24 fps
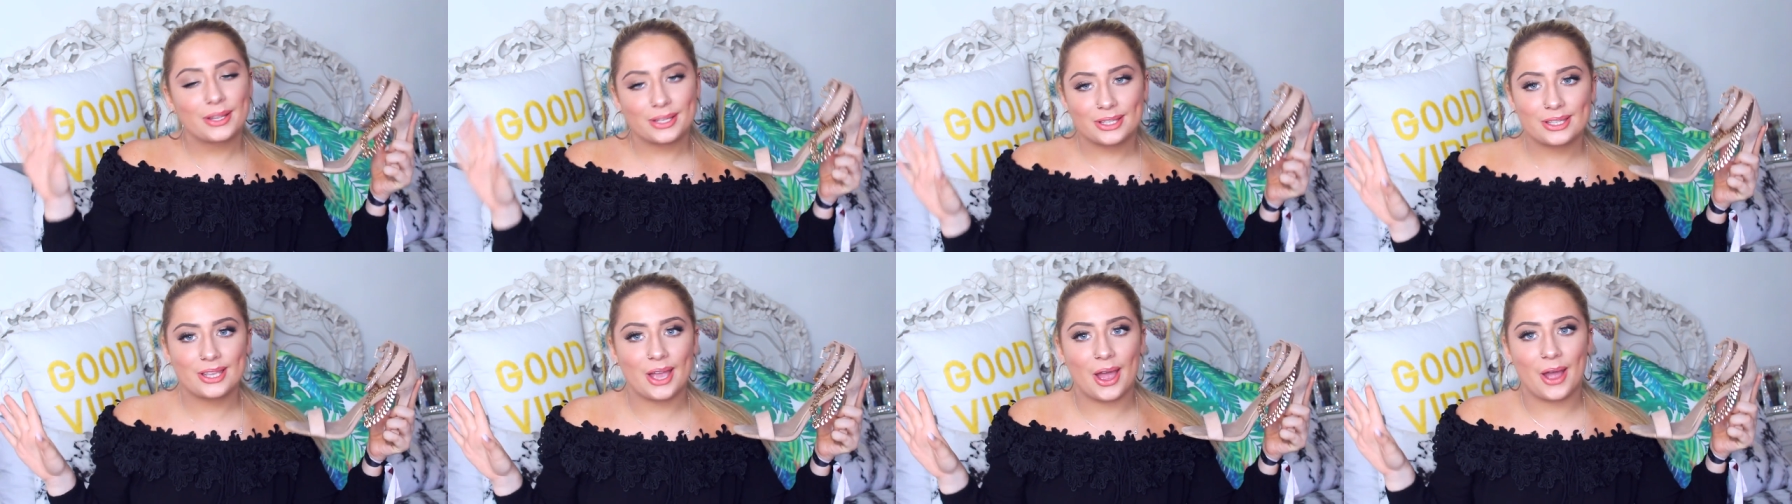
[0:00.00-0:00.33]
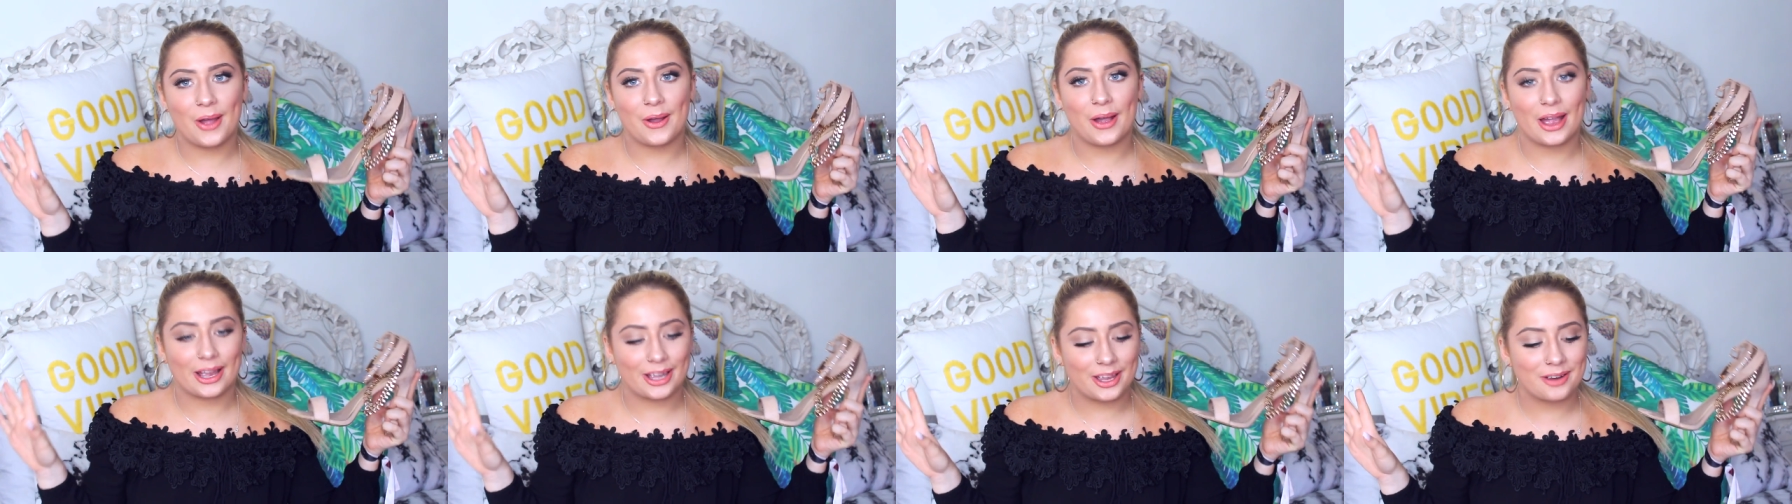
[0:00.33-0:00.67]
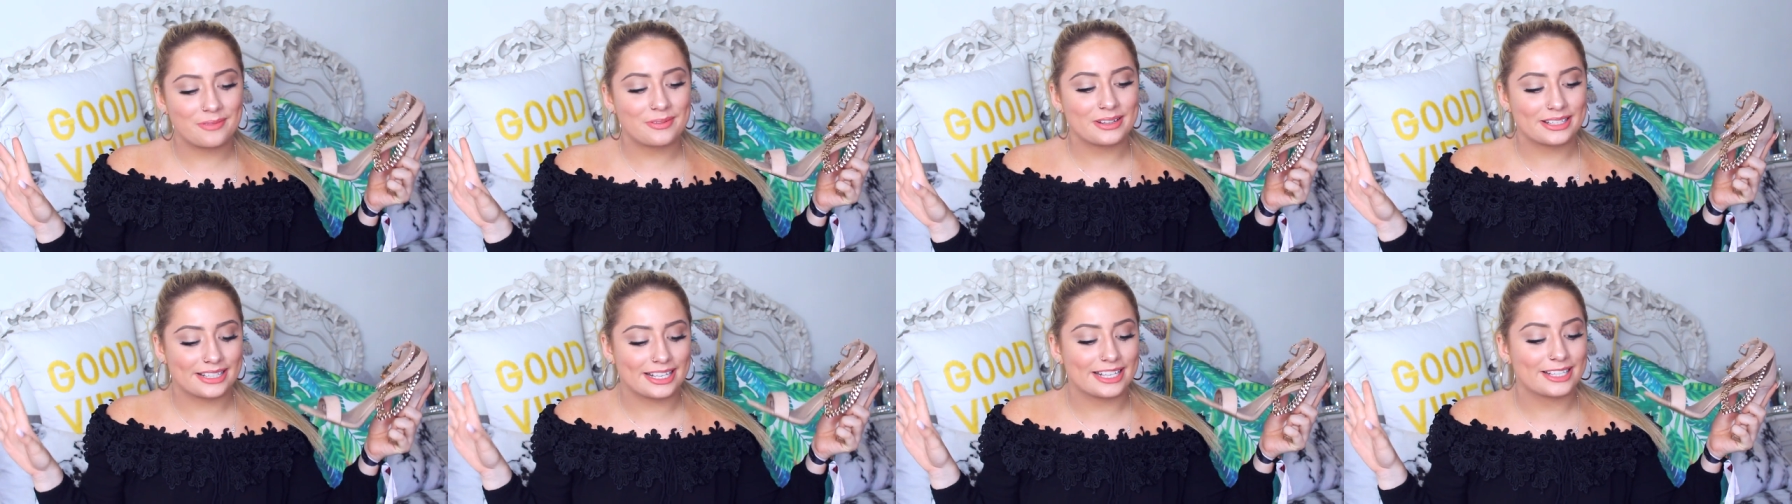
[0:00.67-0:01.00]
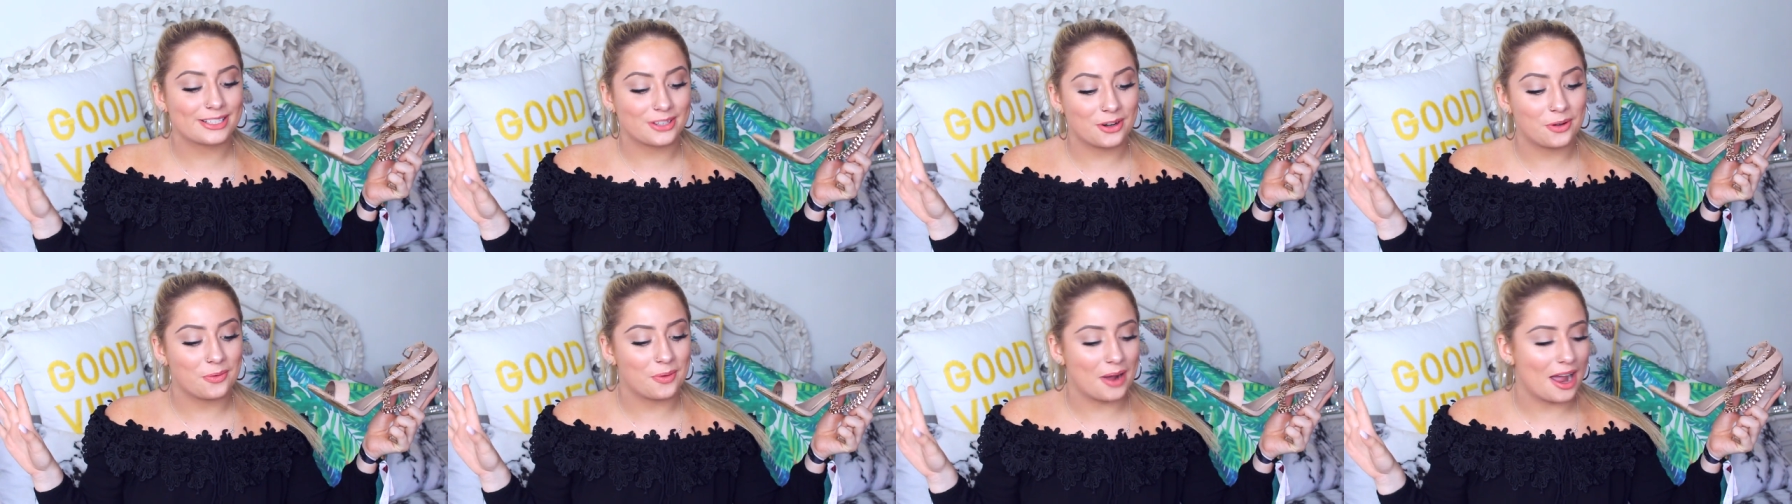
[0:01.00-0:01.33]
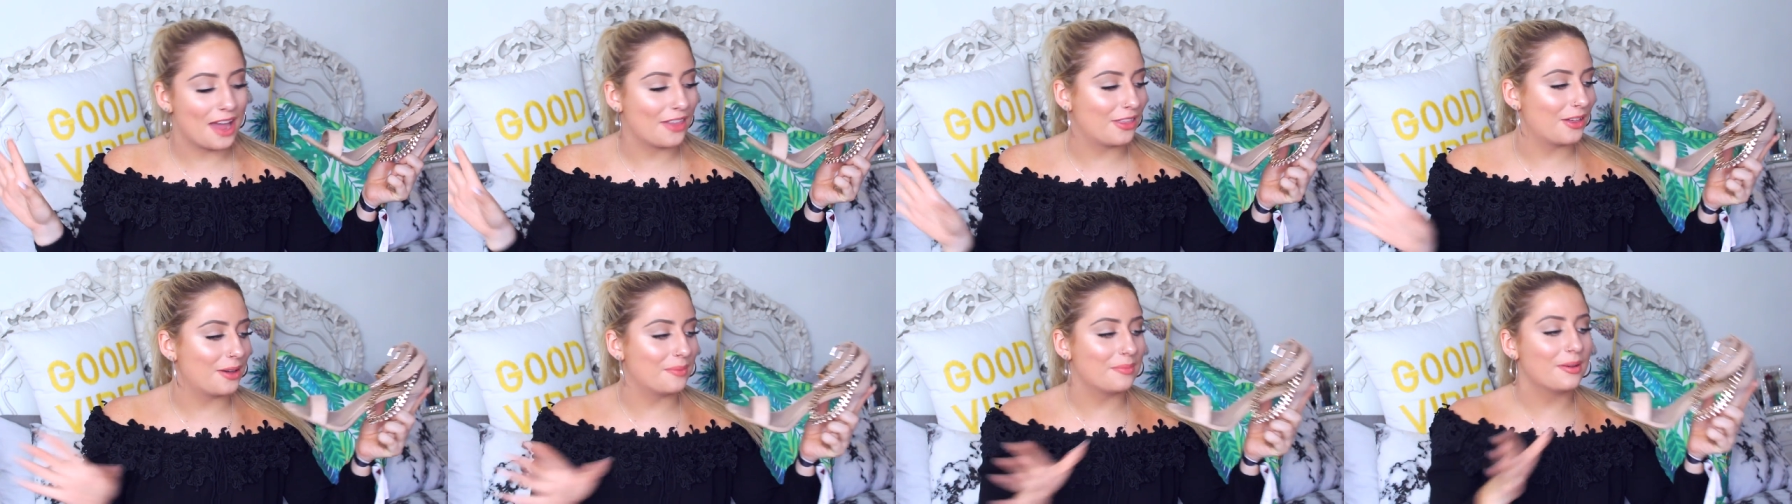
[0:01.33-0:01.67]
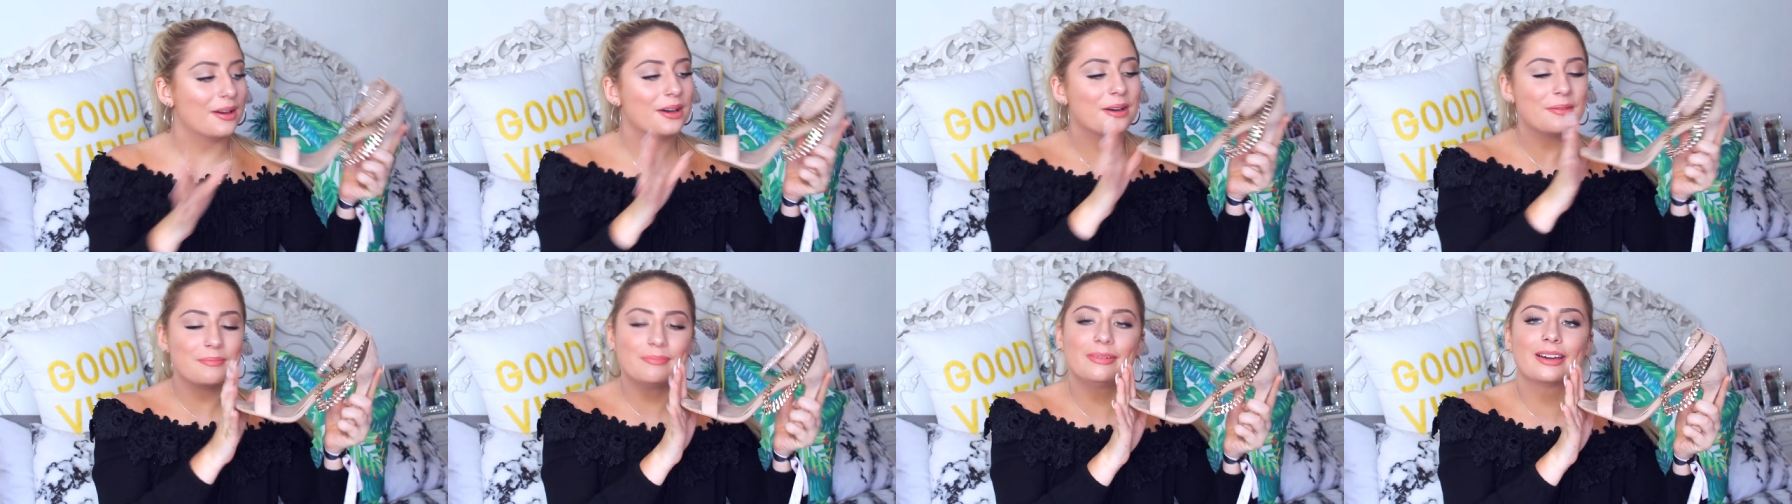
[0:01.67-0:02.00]
So I couldn't resist not wear them,
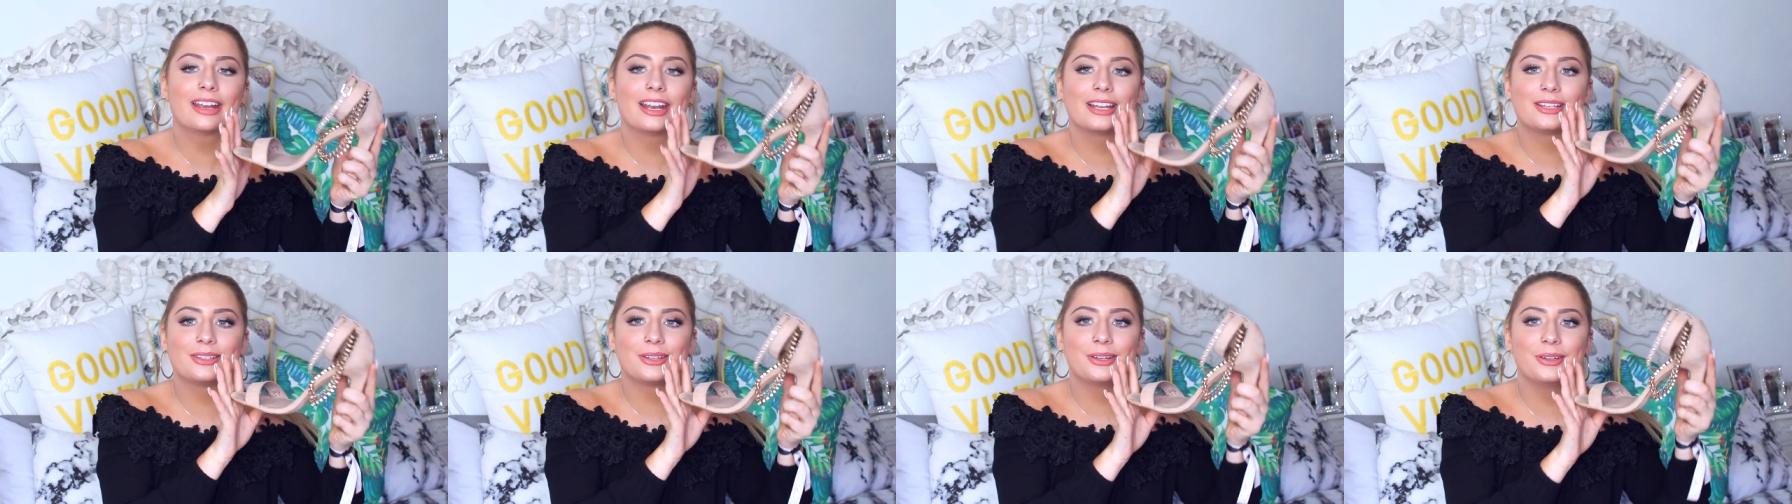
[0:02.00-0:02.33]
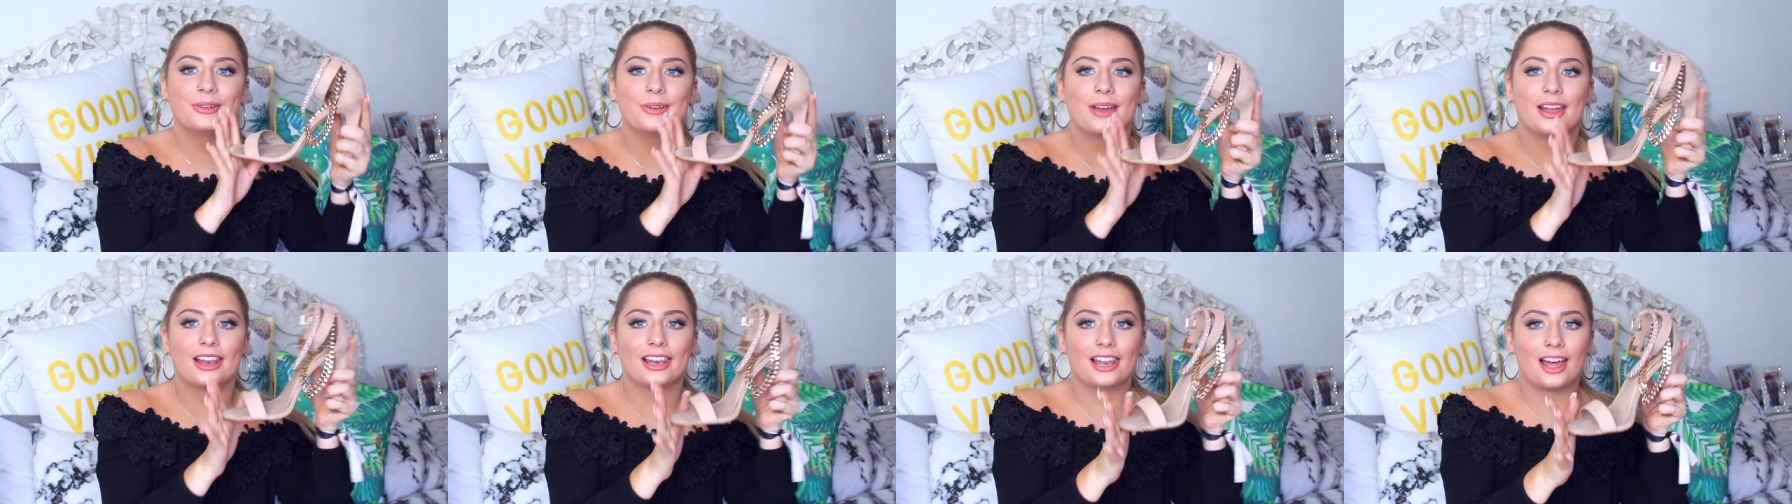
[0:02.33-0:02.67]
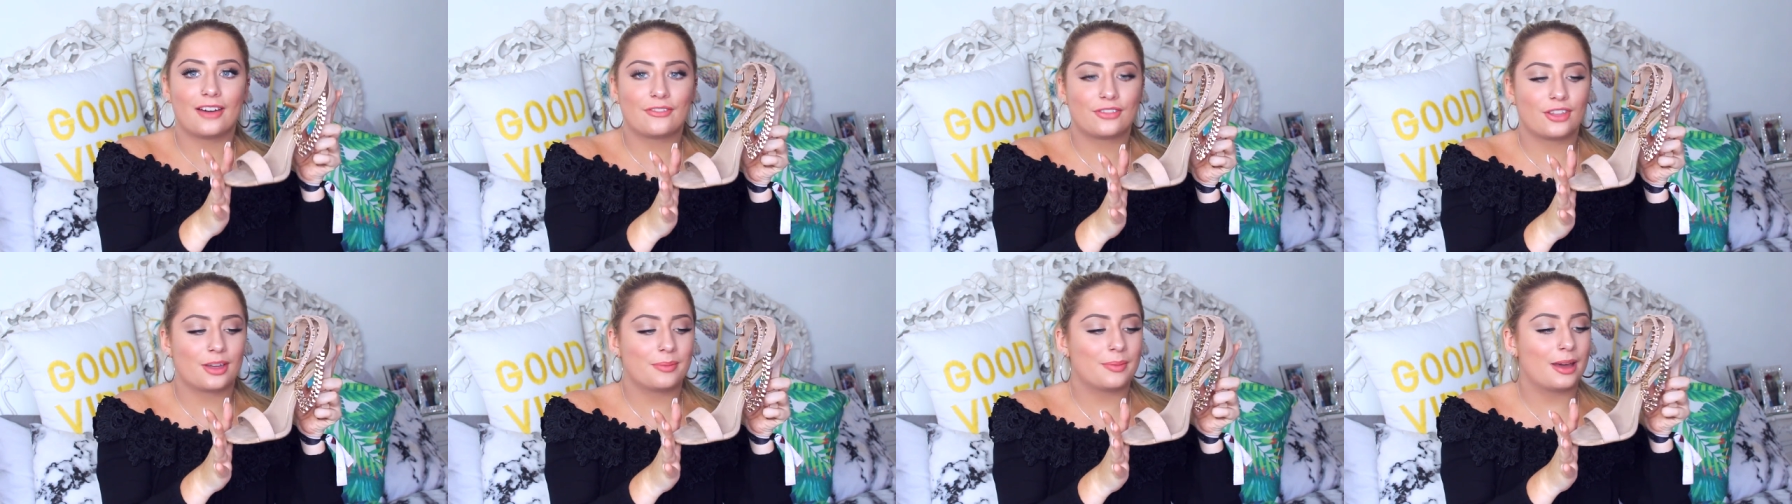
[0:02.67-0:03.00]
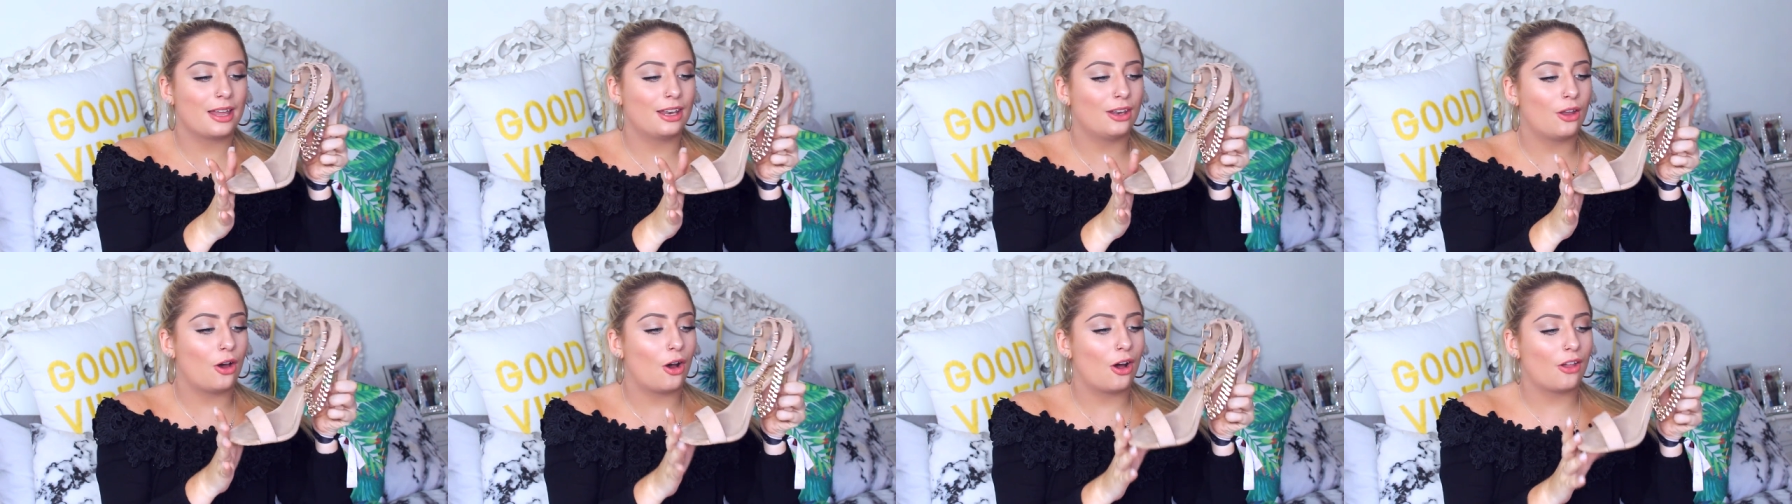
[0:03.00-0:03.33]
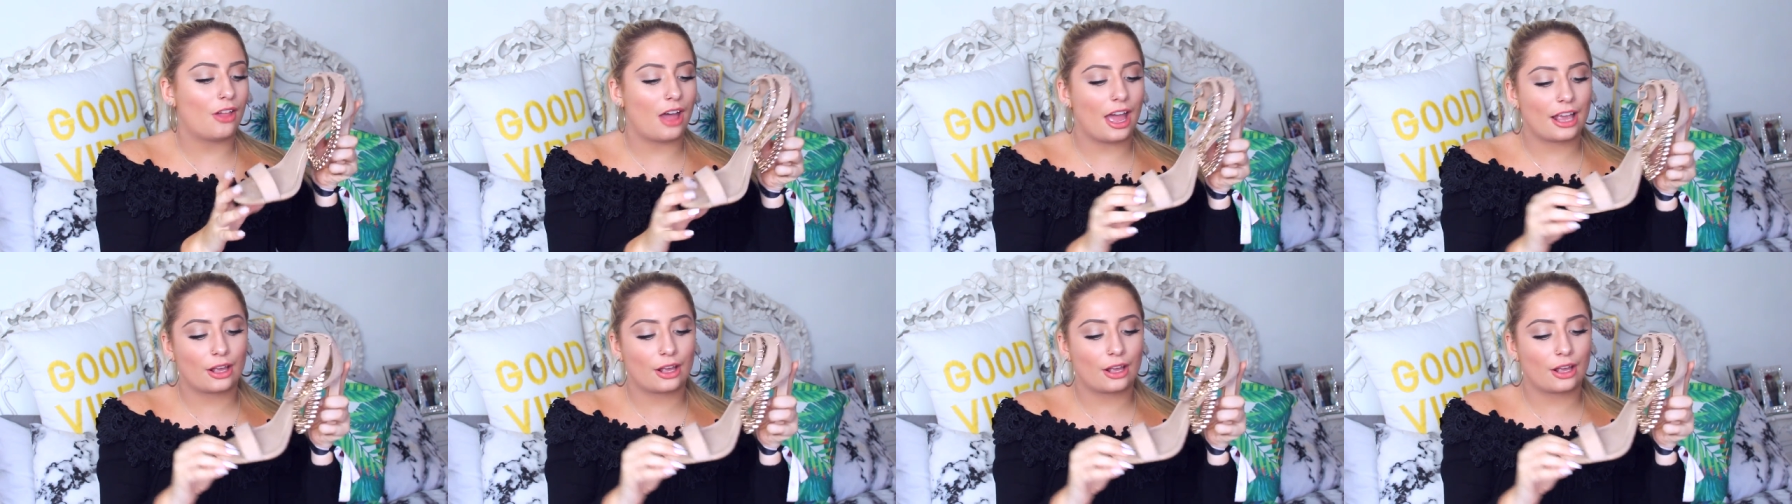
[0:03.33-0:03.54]
but I do love them a lot.